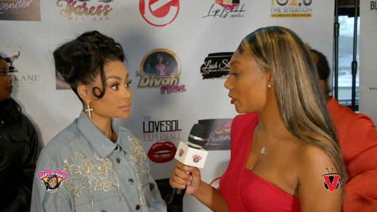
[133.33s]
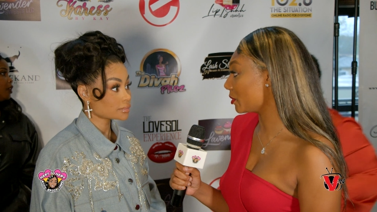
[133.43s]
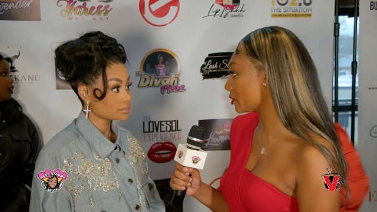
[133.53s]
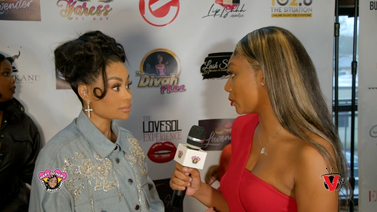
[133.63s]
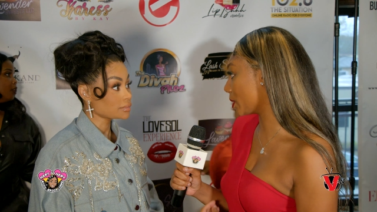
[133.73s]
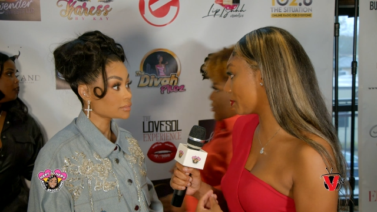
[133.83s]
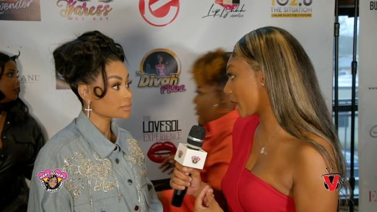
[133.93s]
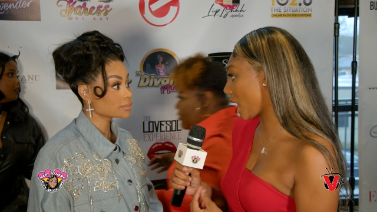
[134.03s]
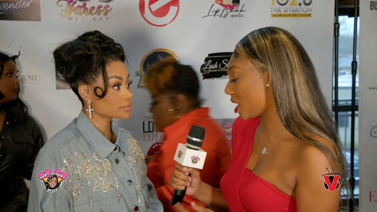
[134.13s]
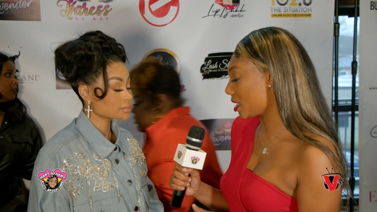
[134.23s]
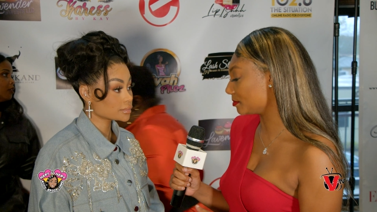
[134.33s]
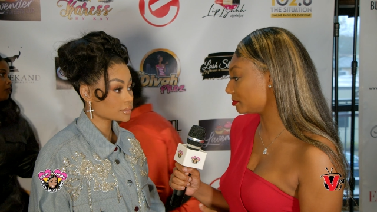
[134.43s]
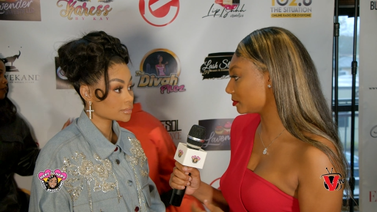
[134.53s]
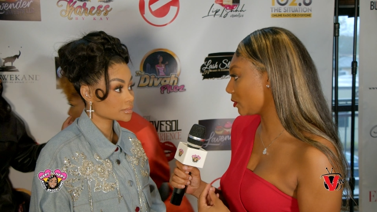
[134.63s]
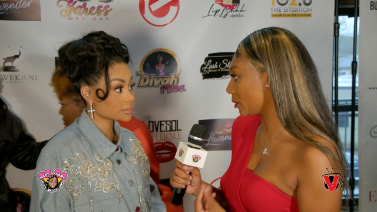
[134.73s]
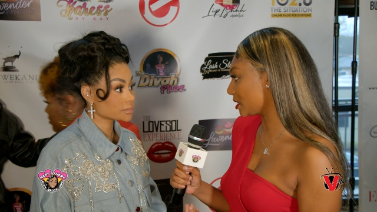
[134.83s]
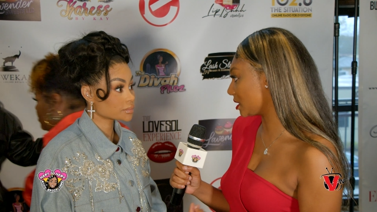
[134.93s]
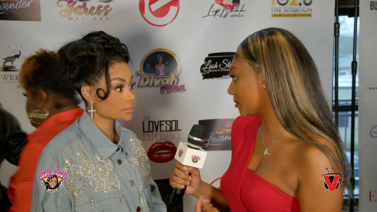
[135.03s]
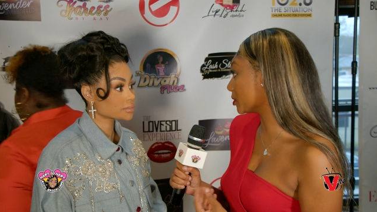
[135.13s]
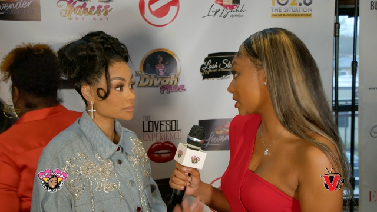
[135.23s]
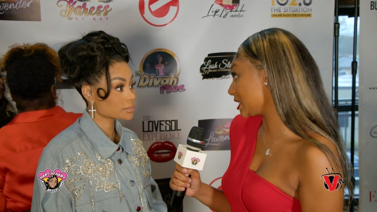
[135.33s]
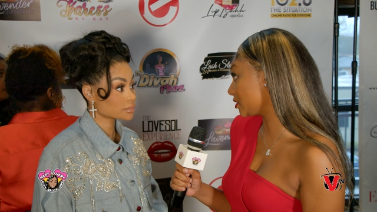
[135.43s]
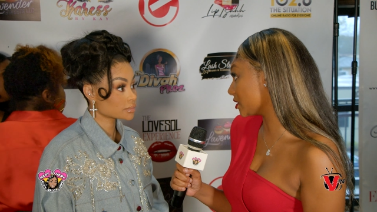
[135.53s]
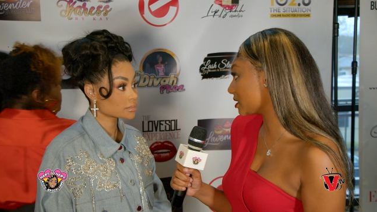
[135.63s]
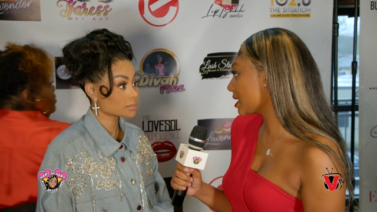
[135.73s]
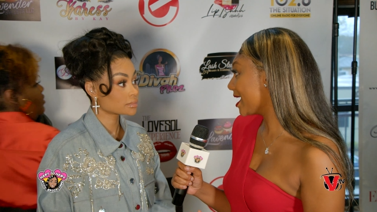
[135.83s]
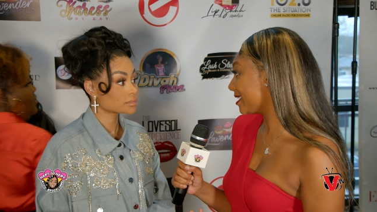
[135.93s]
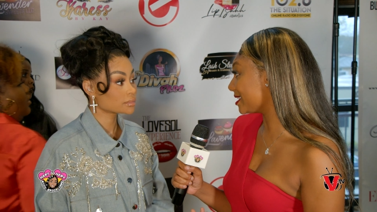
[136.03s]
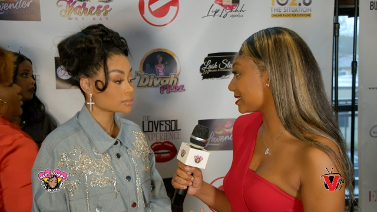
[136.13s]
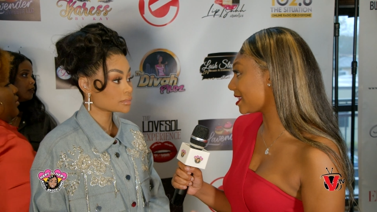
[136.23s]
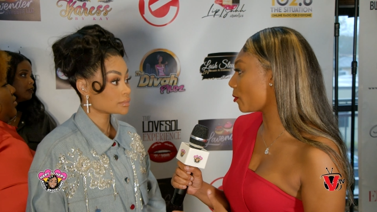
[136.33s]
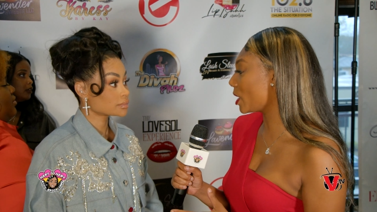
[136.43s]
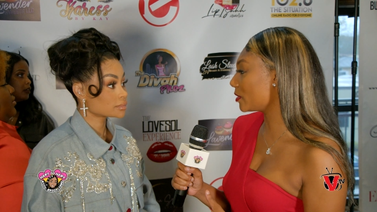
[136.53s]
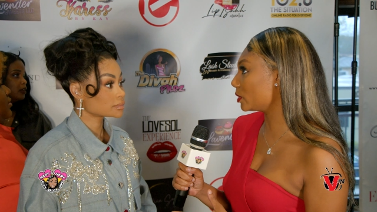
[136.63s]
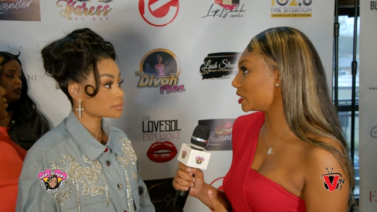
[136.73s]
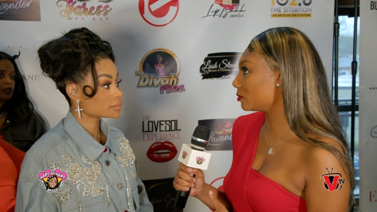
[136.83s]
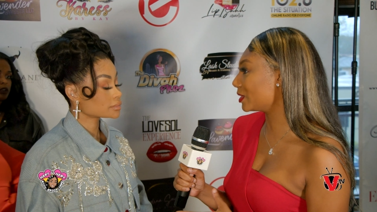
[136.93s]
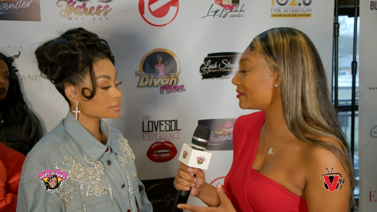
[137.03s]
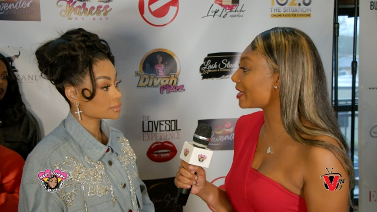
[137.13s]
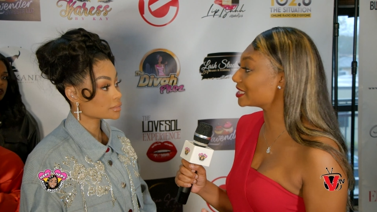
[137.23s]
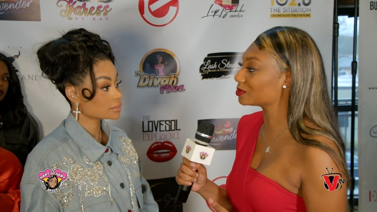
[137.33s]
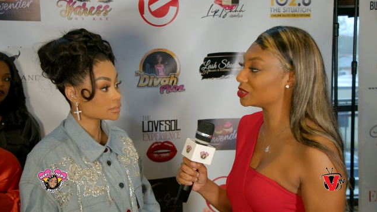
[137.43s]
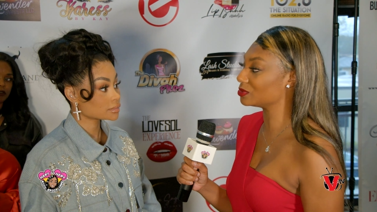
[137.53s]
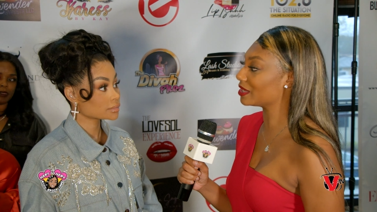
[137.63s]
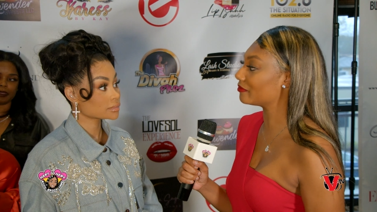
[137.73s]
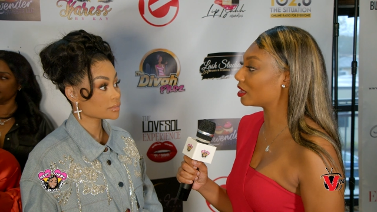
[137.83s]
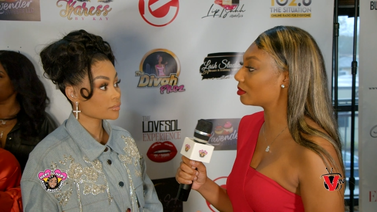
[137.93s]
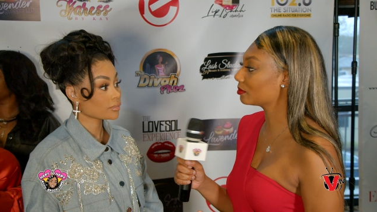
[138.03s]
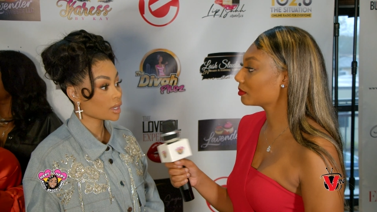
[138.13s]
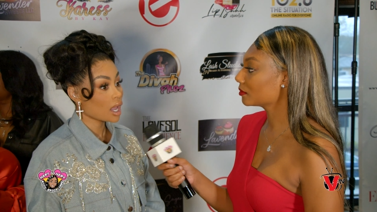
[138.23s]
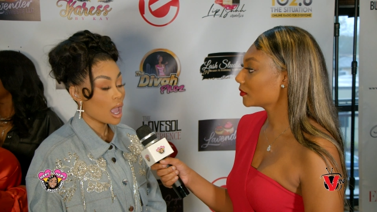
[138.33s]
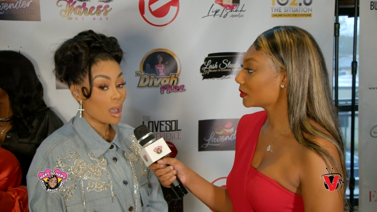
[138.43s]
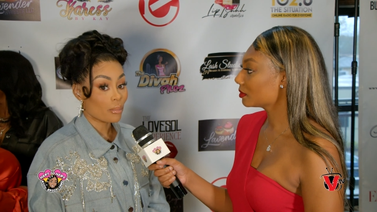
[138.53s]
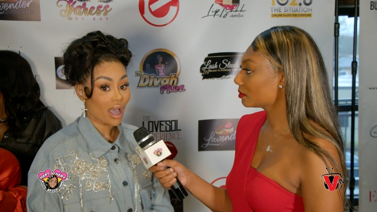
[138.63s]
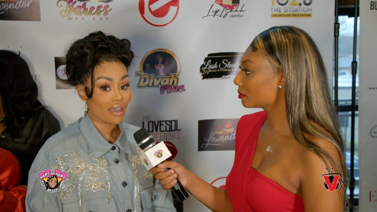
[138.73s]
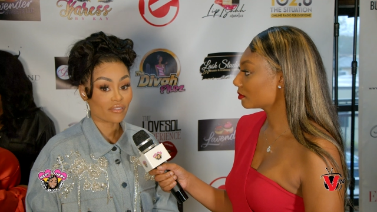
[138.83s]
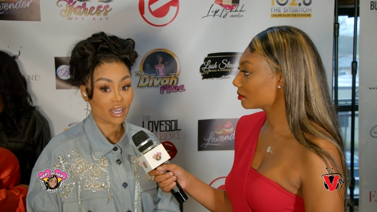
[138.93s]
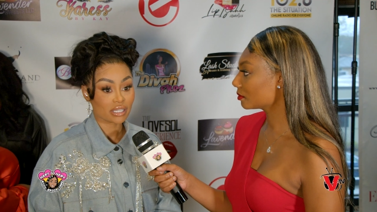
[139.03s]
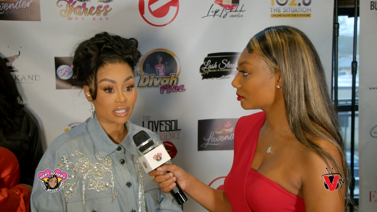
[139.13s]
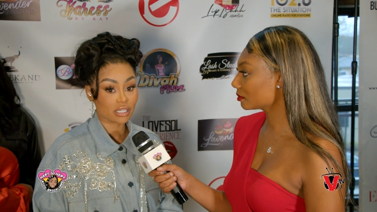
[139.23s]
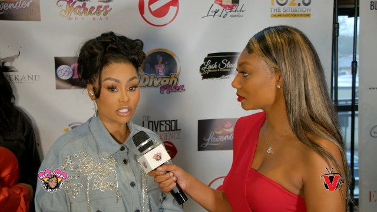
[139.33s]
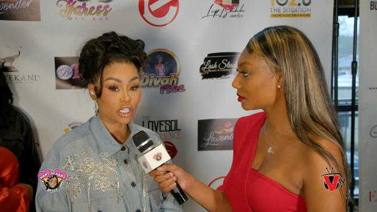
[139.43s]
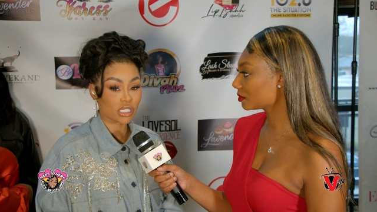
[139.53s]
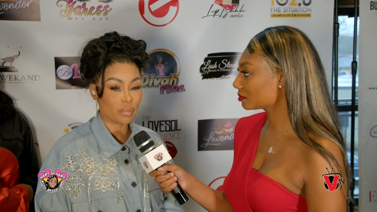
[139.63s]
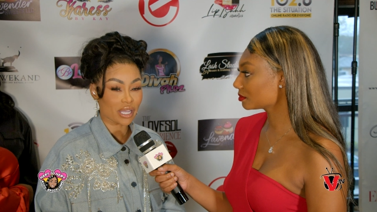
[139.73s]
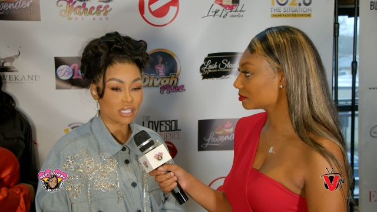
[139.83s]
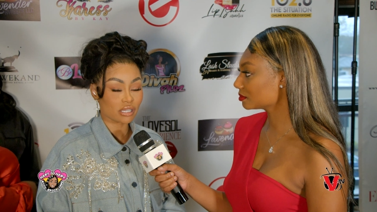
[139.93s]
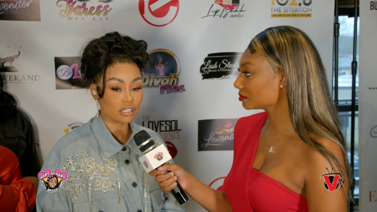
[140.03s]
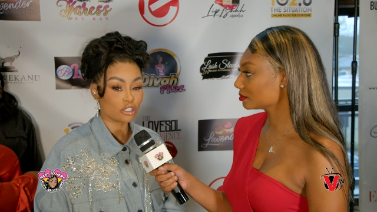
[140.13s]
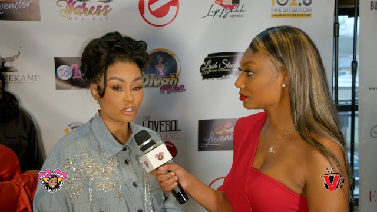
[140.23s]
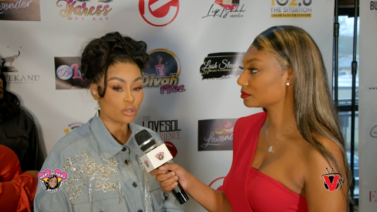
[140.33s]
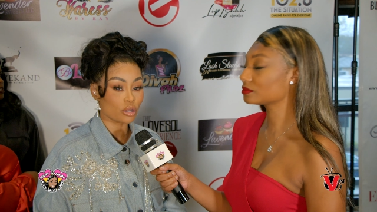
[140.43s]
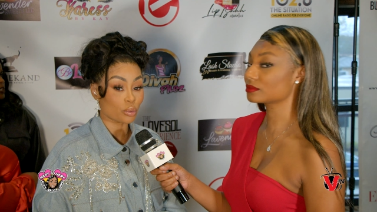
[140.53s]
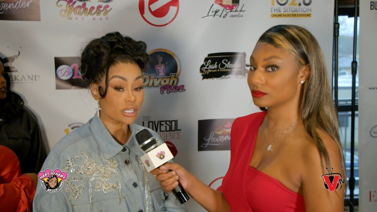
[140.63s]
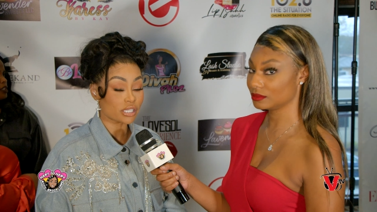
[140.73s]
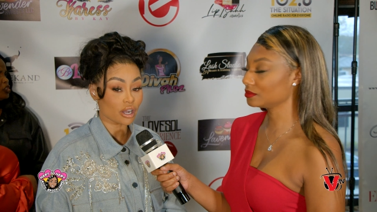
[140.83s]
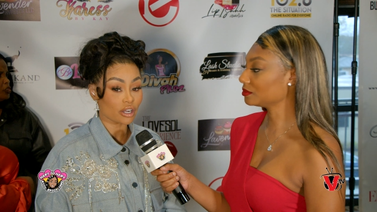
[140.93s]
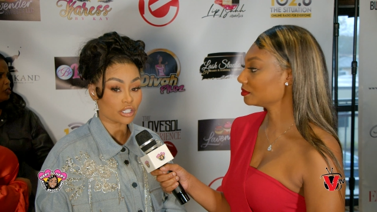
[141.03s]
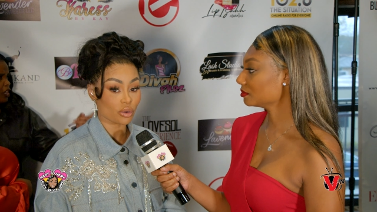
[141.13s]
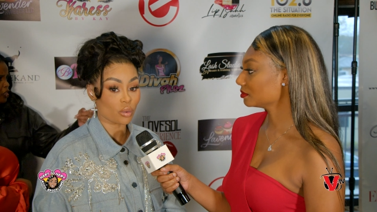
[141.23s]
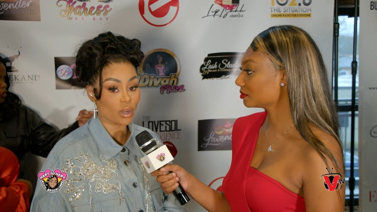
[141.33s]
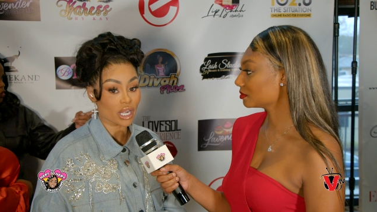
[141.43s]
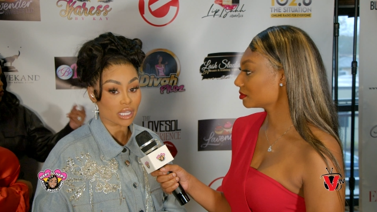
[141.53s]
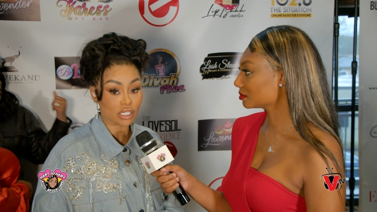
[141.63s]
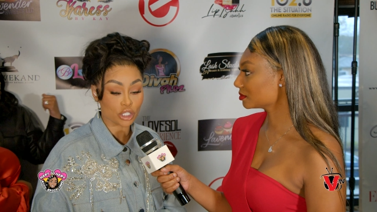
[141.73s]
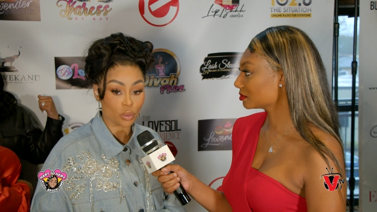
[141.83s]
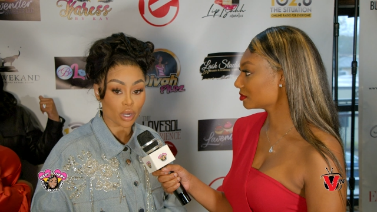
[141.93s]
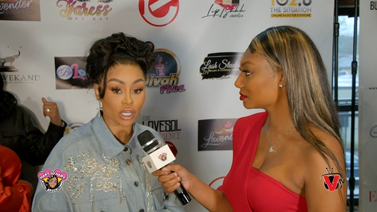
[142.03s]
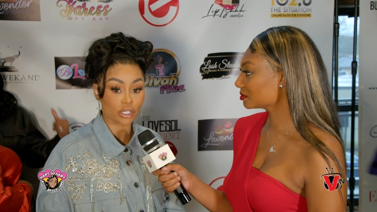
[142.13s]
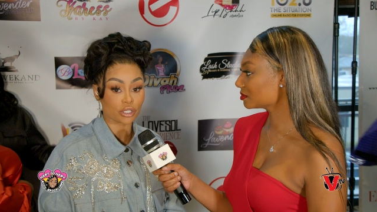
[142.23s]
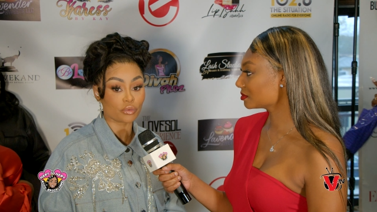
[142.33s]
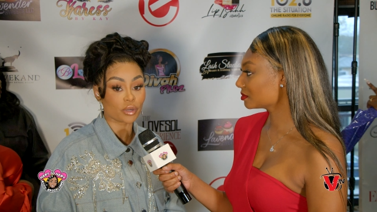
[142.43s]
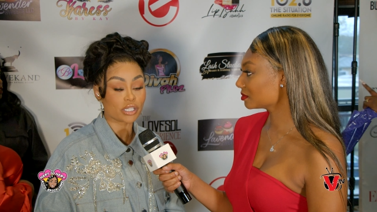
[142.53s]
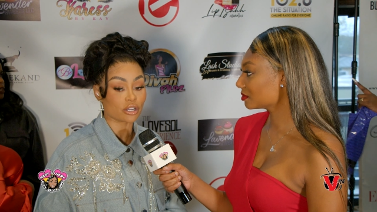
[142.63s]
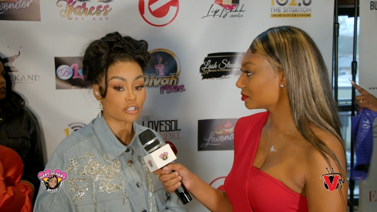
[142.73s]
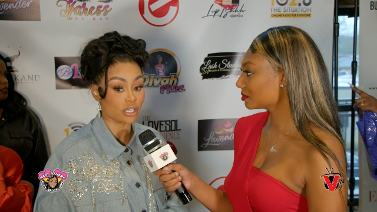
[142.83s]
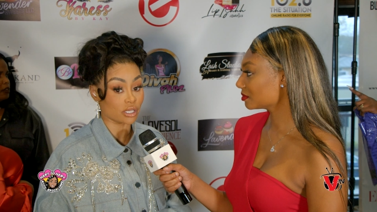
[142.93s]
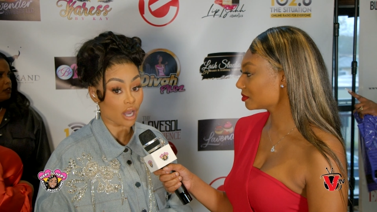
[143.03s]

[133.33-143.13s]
Speaker 1: going through it um, with the procedures and things like that? What would, what advice would you give them?
Speaker 2: My advice is just basically do the research on what it is that you want to do, research the